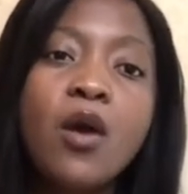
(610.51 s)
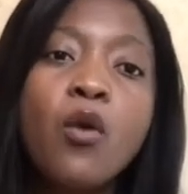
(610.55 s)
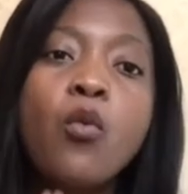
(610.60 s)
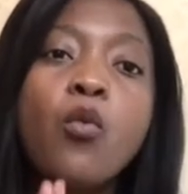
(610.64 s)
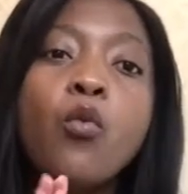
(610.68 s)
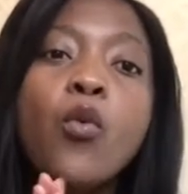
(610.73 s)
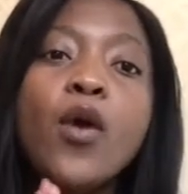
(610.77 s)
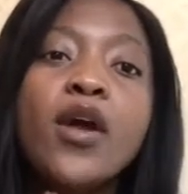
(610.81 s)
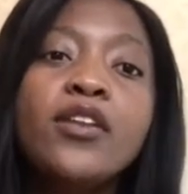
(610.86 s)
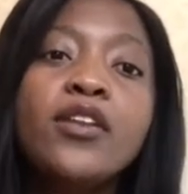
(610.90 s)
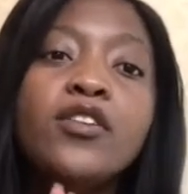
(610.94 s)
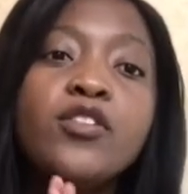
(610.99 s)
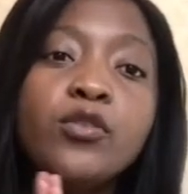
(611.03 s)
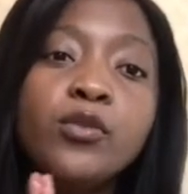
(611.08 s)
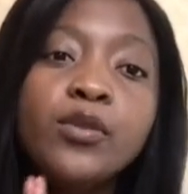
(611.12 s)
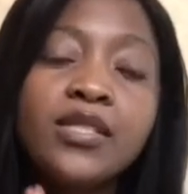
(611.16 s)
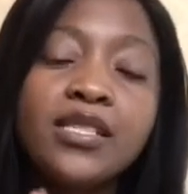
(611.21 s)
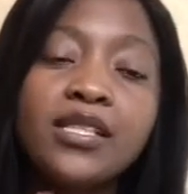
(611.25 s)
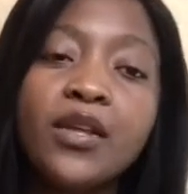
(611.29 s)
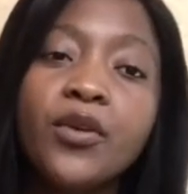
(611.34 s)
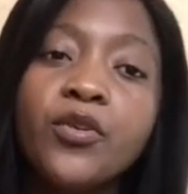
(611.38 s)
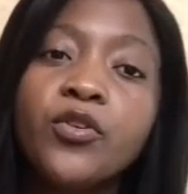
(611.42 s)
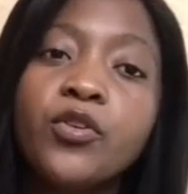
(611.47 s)
When you
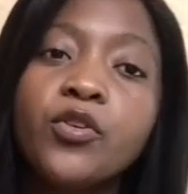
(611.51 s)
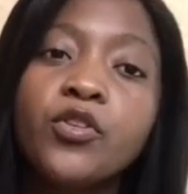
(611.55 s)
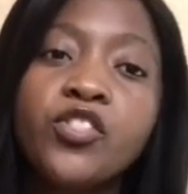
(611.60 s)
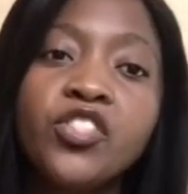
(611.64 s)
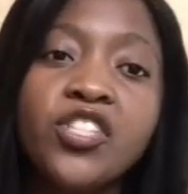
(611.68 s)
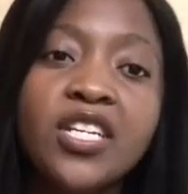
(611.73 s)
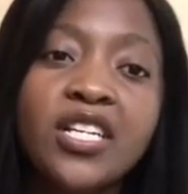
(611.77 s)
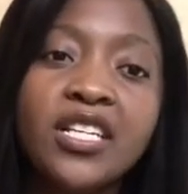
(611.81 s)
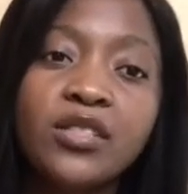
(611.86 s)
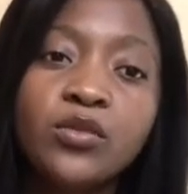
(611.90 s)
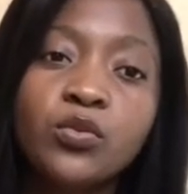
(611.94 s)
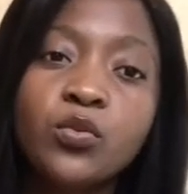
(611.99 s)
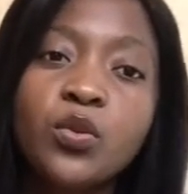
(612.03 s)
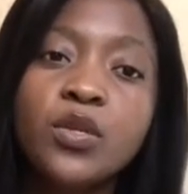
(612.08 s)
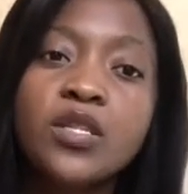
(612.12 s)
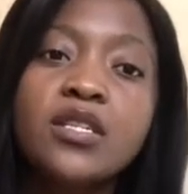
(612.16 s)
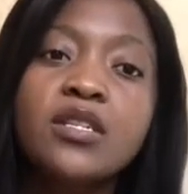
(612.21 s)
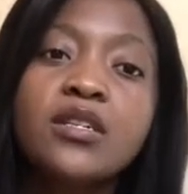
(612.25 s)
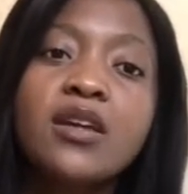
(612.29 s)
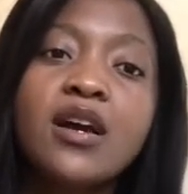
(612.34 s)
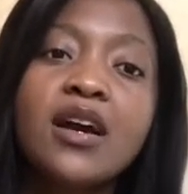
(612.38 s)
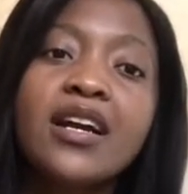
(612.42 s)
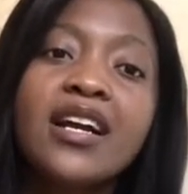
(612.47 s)
sell your shares,
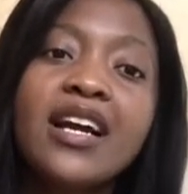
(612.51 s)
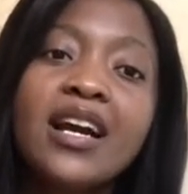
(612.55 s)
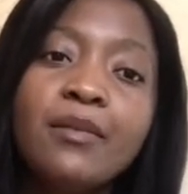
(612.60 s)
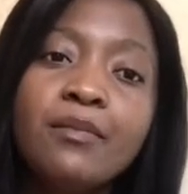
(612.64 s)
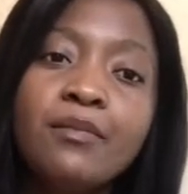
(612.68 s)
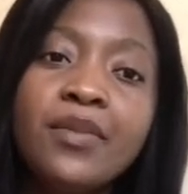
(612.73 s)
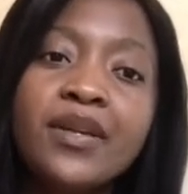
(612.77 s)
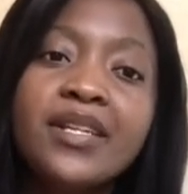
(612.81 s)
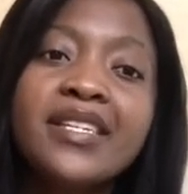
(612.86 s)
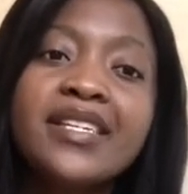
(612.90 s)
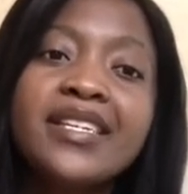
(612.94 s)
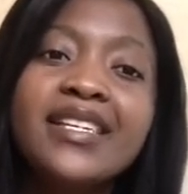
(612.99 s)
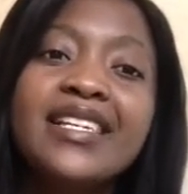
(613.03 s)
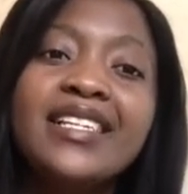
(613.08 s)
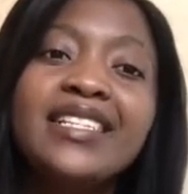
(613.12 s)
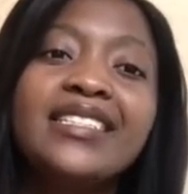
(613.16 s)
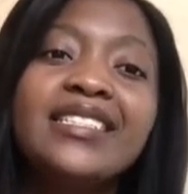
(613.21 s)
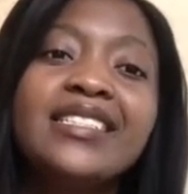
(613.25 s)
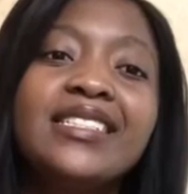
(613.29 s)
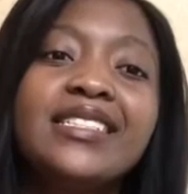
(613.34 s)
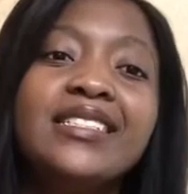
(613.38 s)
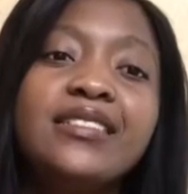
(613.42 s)
when a company is